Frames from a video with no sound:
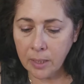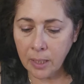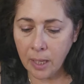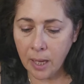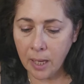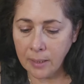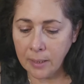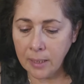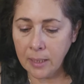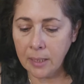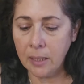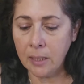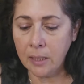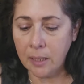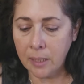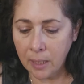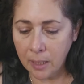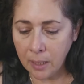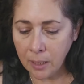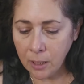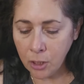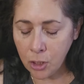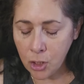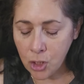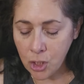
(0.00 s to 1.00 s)
I need a
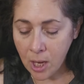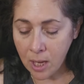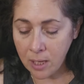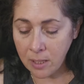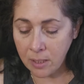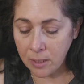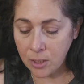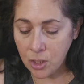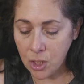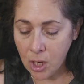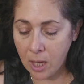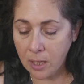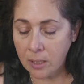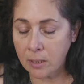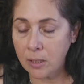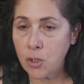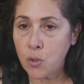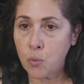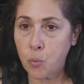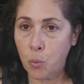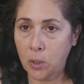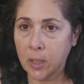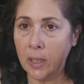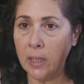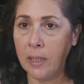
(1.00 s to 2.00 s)
gig
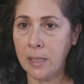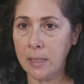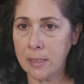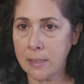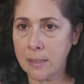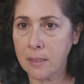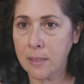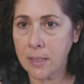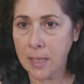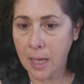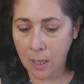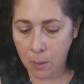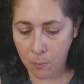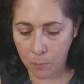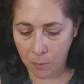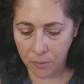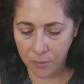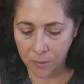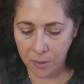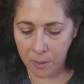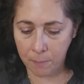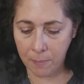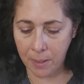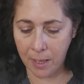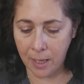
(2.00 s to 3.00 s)
checklist, what he needs to take
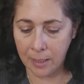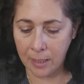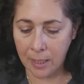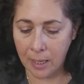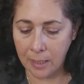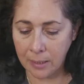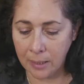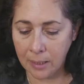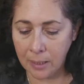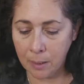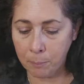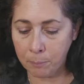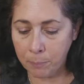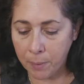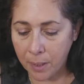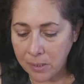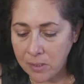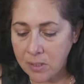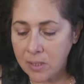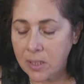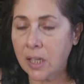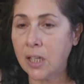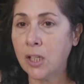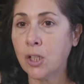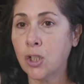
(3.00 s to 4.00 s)
with him, and I need a
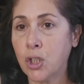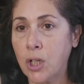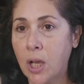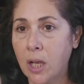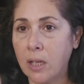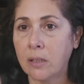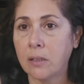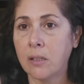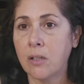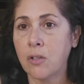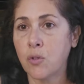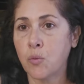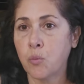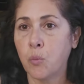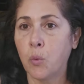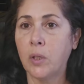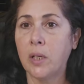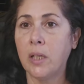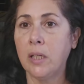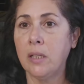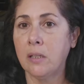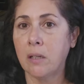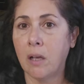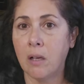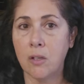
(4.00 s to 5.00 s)
busking checklist, what
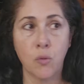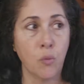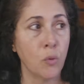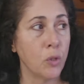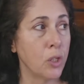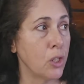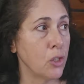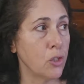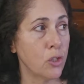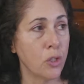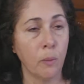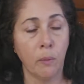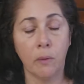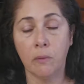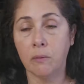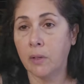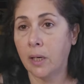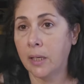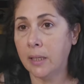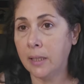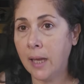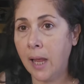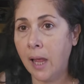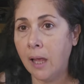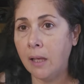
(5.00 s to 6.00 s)
he does, what he's doing
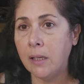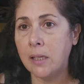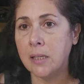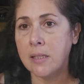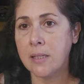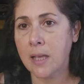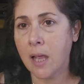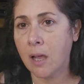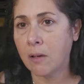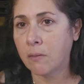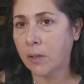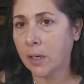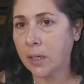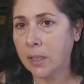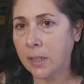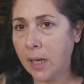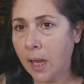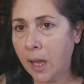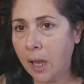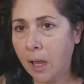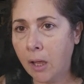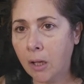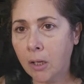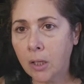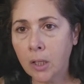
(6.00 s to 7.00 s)
right now. He's out right
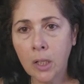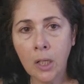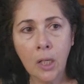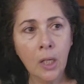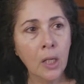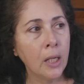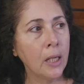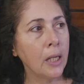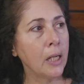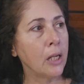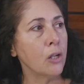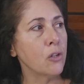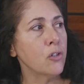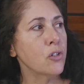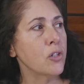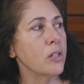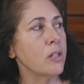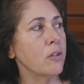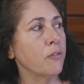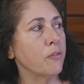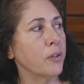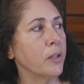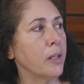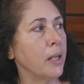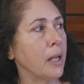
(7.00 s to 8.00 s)
now. He goes to
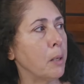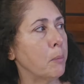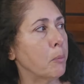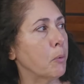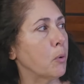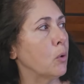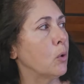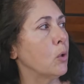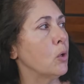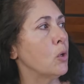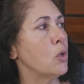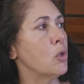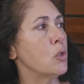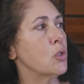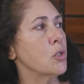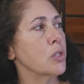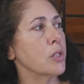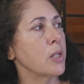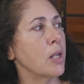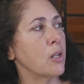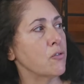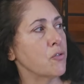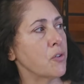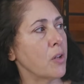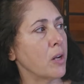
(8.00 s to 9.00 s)
different neighborhoods.
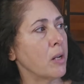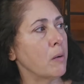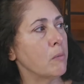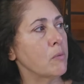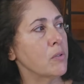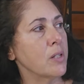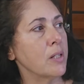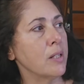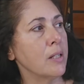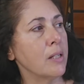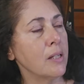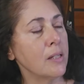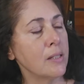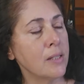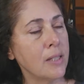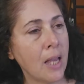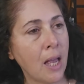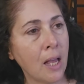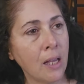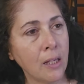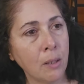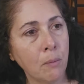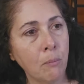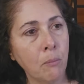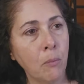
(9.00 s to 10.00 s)
Yesterday he was in the
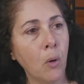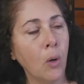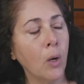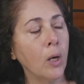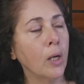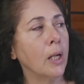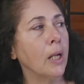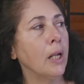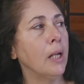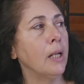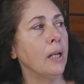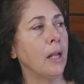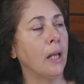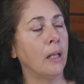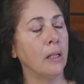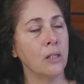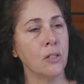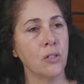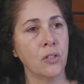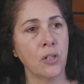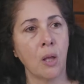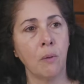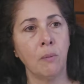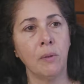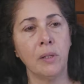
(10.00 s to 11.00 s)
Italian market. Now
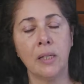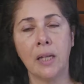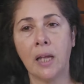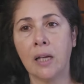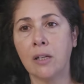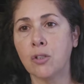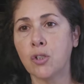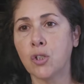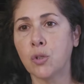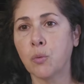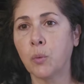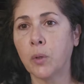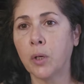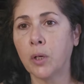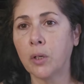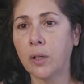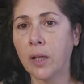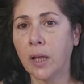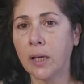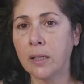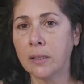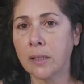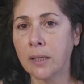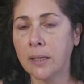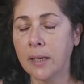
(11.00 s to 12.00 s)
he's going down to where
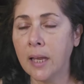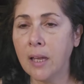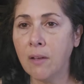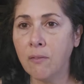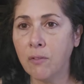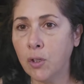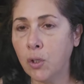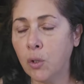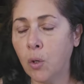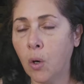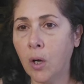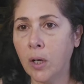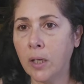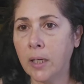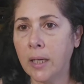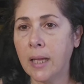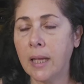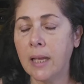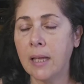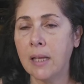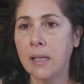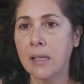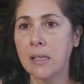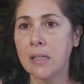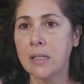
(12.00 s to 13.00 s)
like the Navy Yard
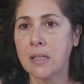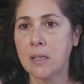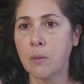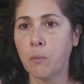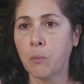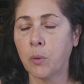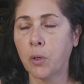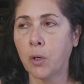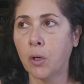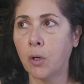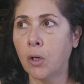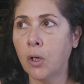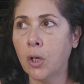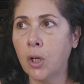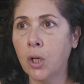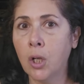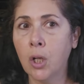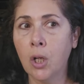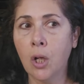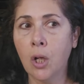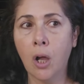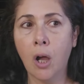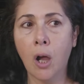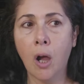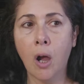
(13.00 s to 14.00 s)
is and where
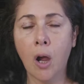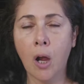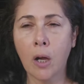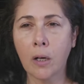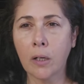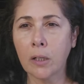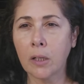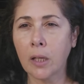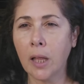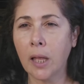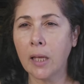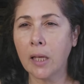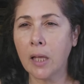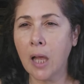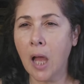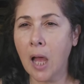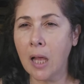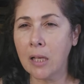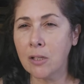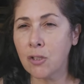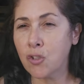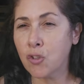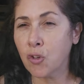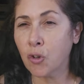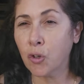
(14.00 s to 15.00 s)
our like
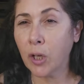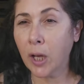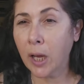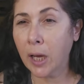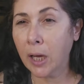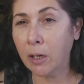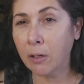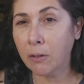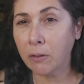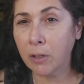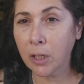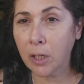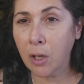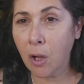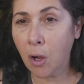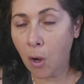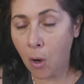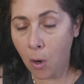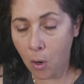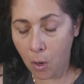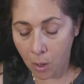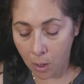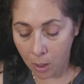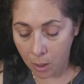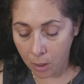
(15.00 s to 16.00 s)
concert area
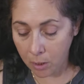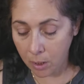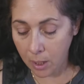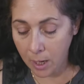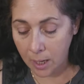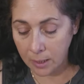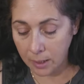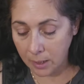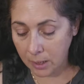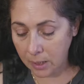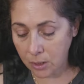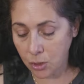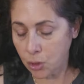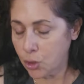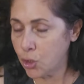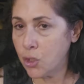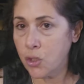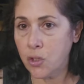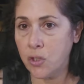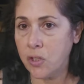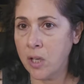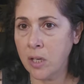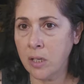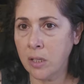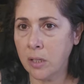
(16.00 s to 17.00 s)
are, and he's
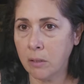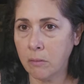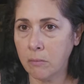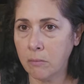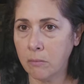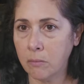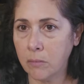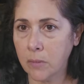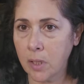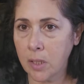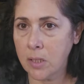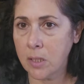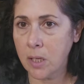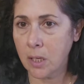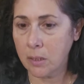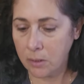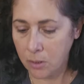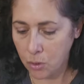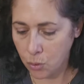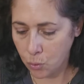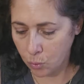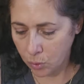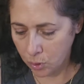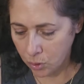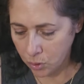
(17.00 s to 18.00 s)
just singing. That's it.
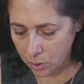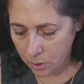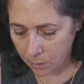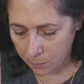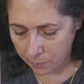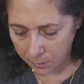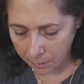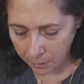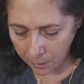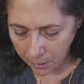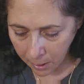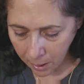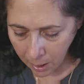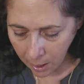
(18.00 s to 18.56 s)
That's all he's doing.